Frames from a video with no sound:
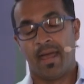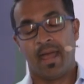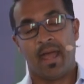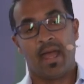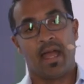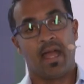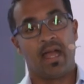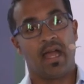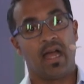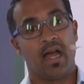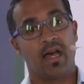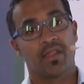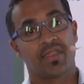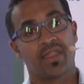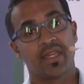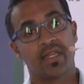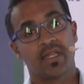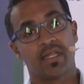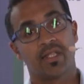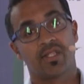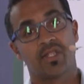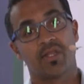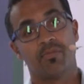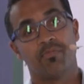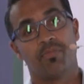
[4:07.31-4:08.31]
I think
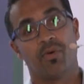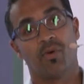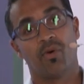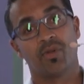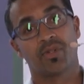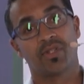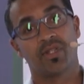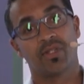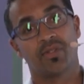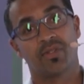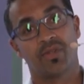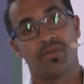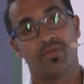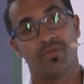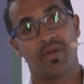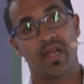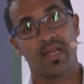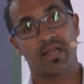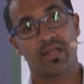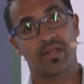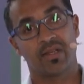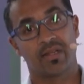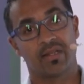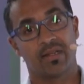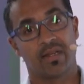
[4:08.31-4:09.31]
it's important to
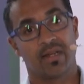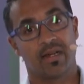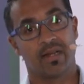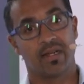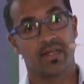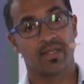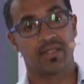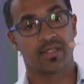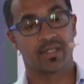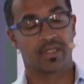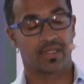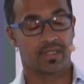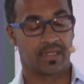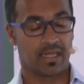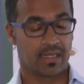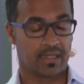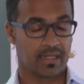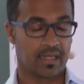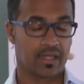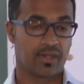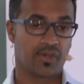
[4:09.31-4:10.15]
recognize that the